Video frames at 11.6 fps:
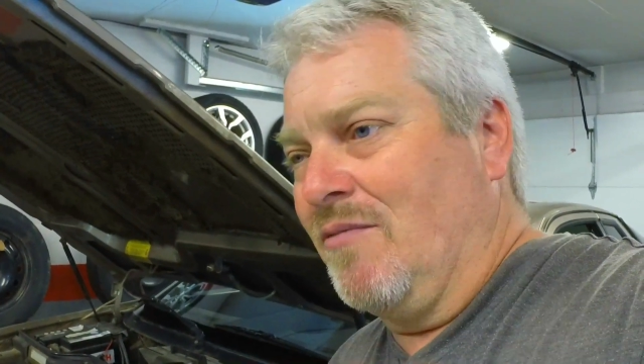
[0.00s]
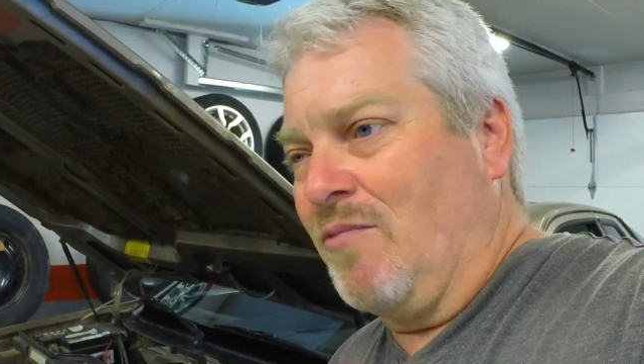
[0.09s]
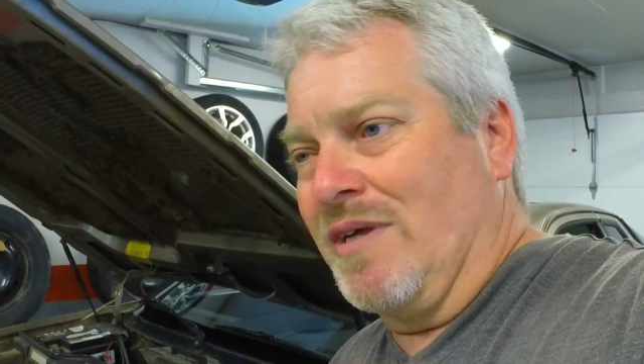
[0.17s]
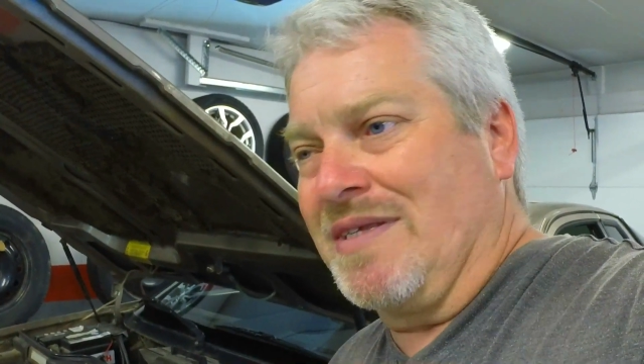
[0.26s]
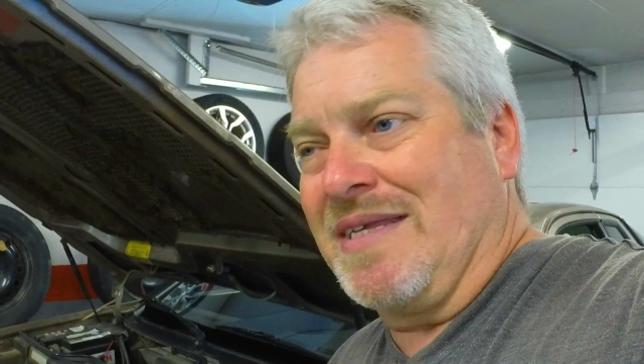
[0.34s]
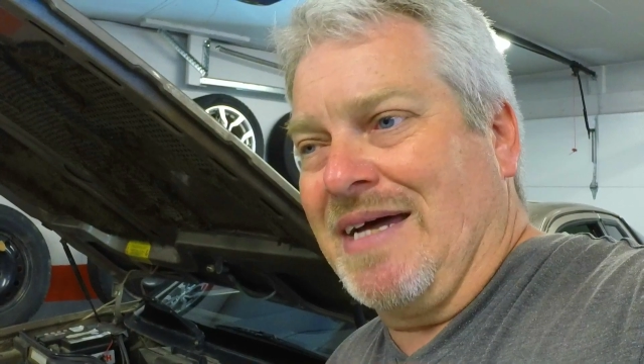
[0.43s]

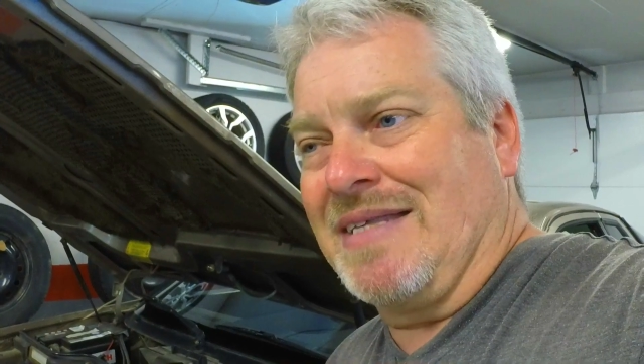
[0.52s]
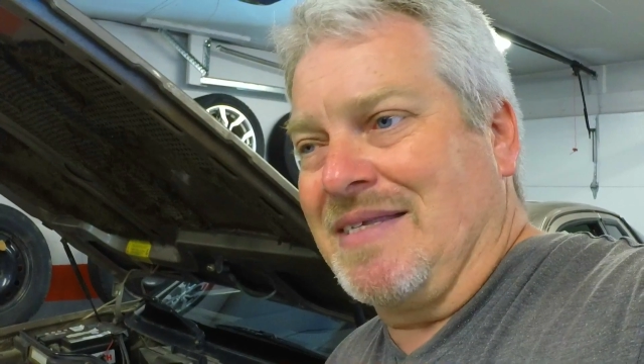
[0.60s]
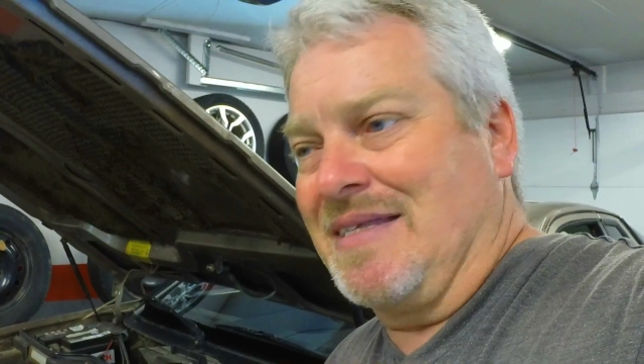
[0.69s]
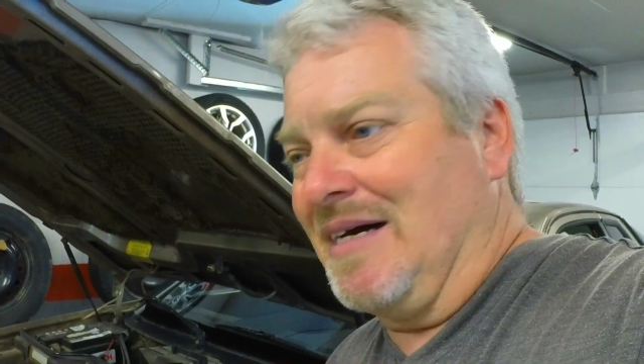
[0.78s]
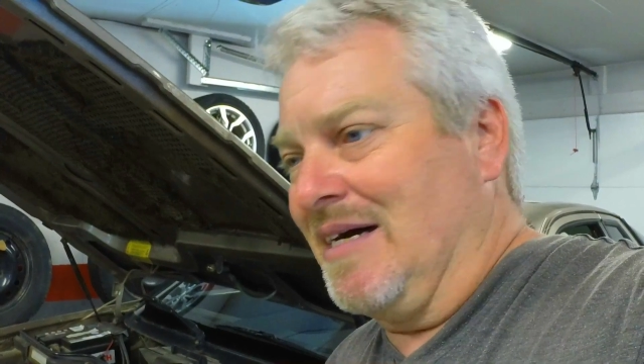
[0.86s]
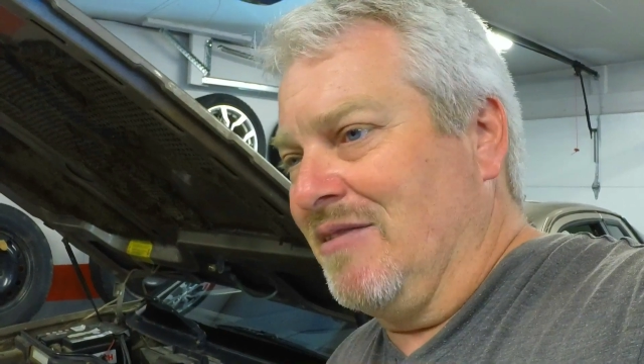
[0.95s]
Once that's
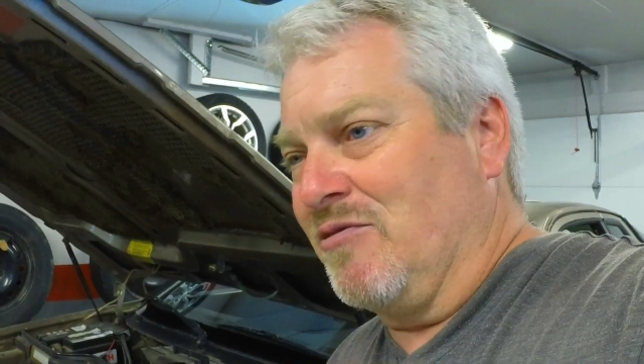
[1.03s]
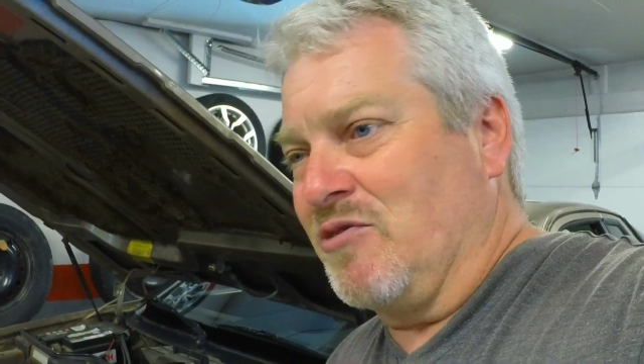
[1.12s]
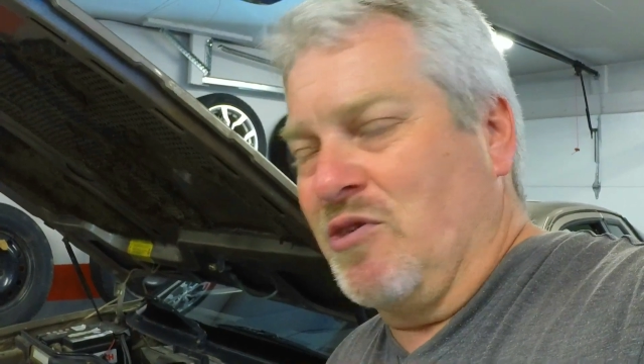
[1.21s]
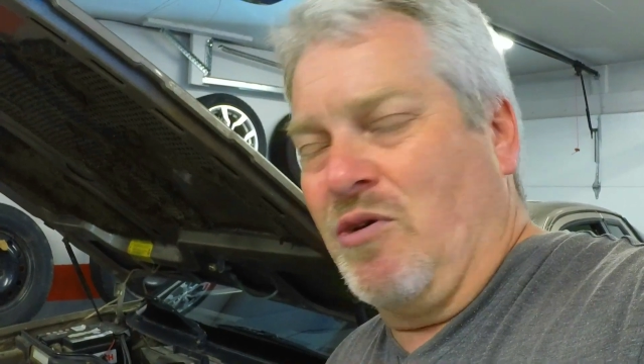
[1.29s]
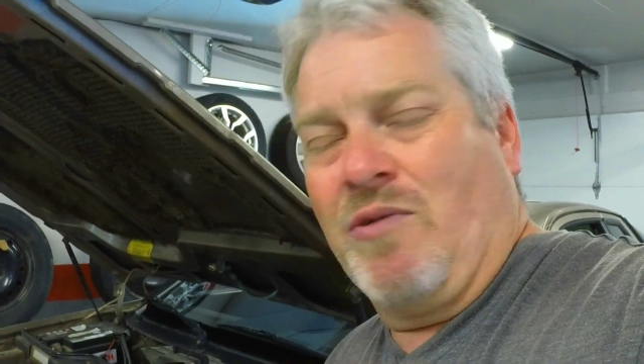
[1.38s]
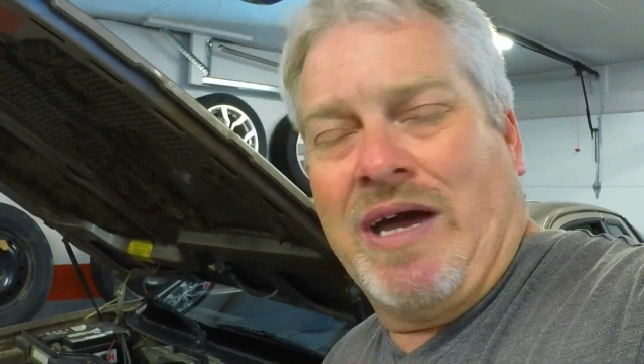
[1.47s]
done, there's
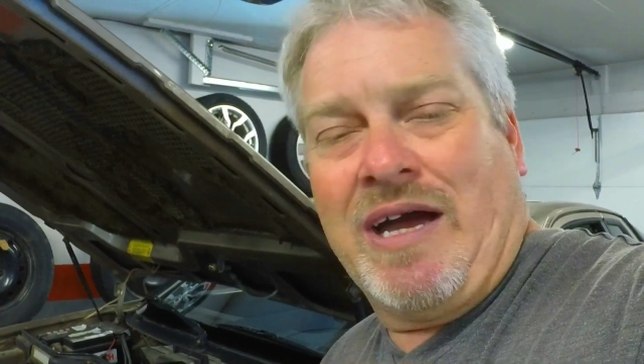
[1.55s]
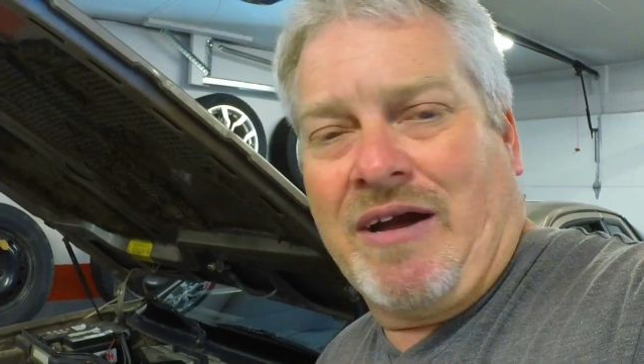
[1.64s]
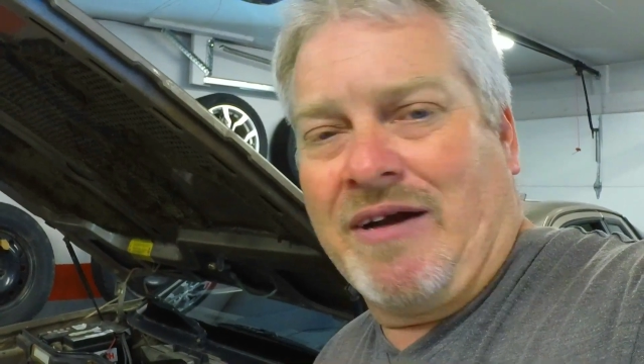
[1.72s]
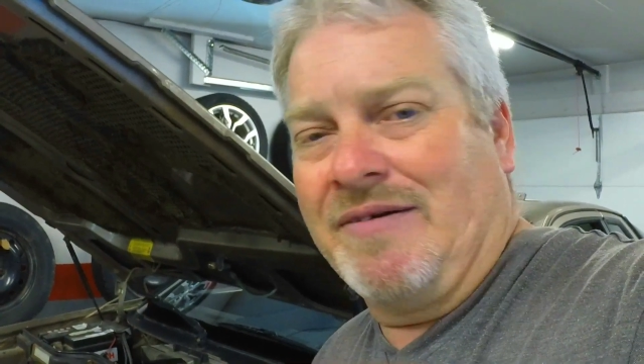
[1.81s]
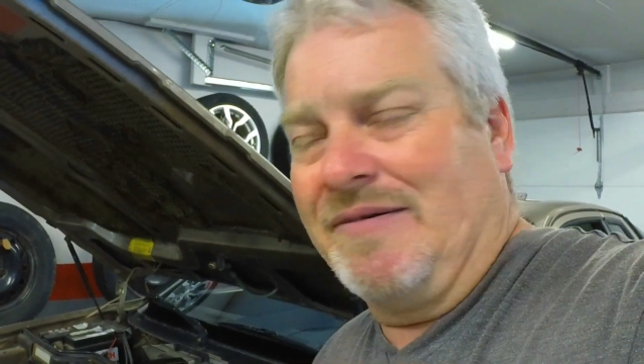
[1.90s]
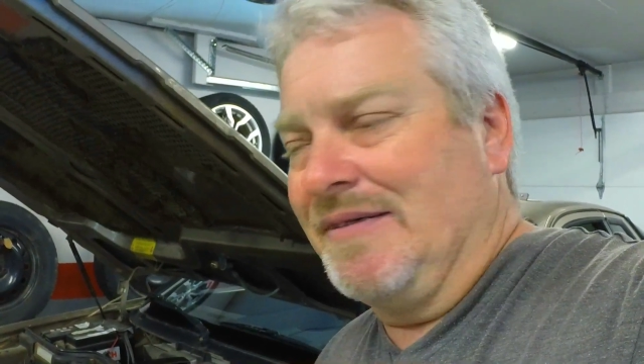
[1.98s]
no
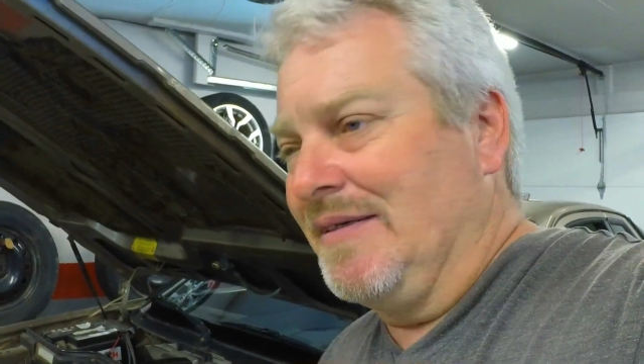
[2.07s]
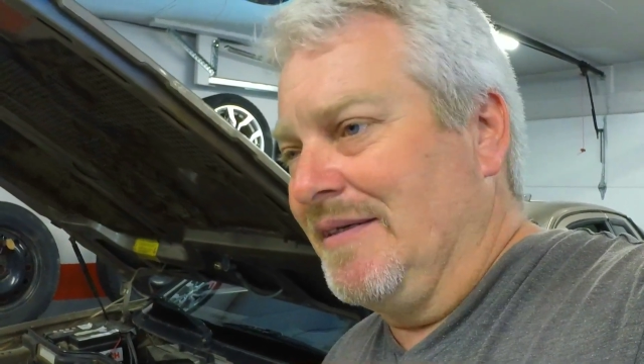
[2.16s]
air.